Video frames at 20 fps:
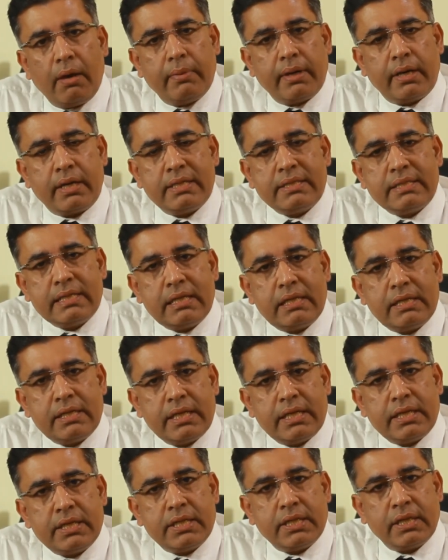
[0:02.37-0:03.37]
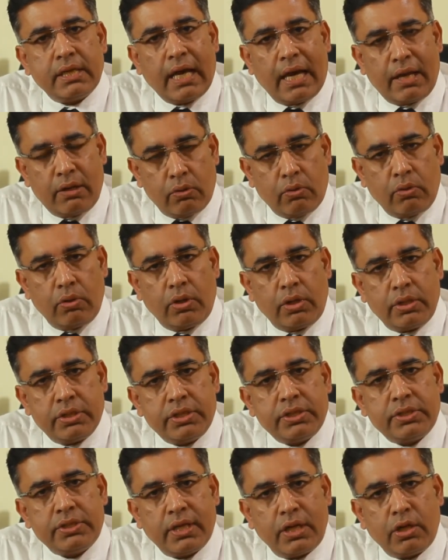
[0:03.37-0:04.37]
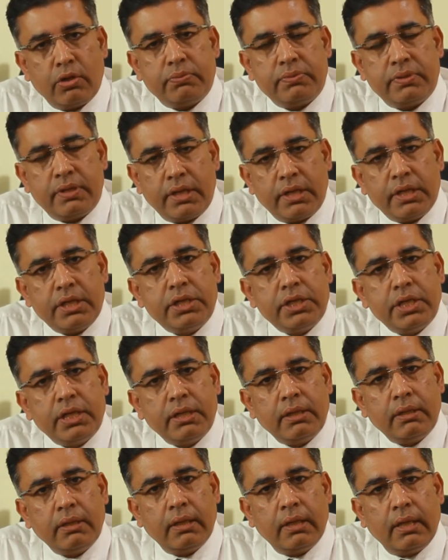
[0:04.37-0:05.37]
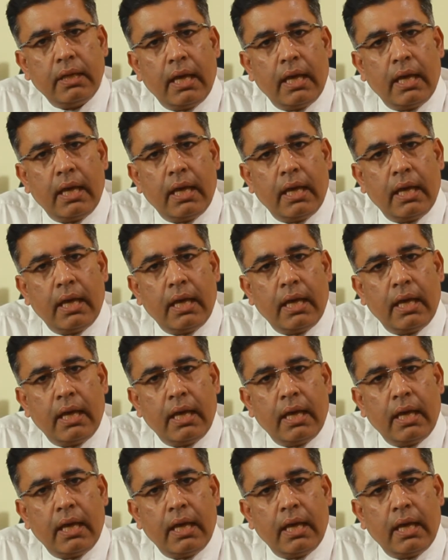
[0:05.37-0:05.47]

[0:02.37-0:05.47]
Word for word: I'm a consultant gynecologist and obstetrician